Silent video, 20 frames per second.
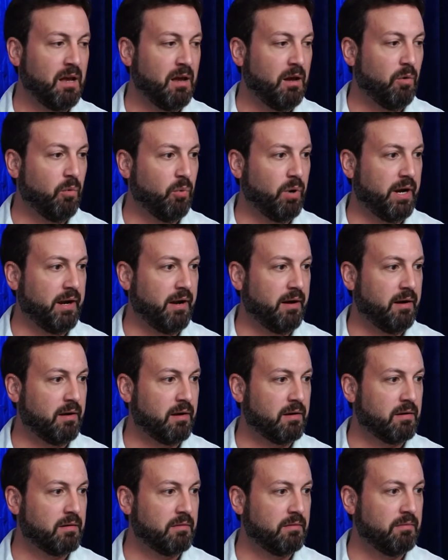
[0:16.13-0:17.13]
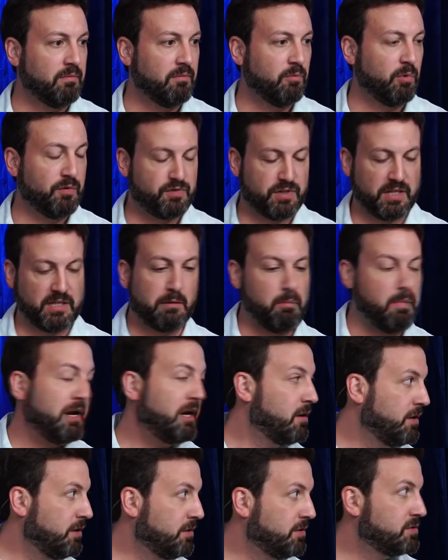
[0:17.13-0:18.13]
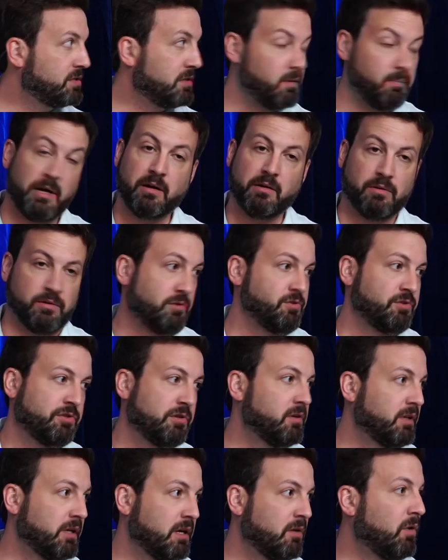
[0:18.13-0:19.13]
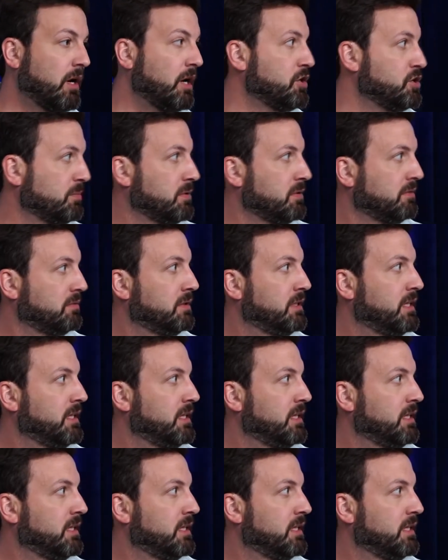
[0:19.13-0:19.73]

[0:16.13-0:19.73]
where we've seen the Mariners. The Mariners are certainly unwatchable.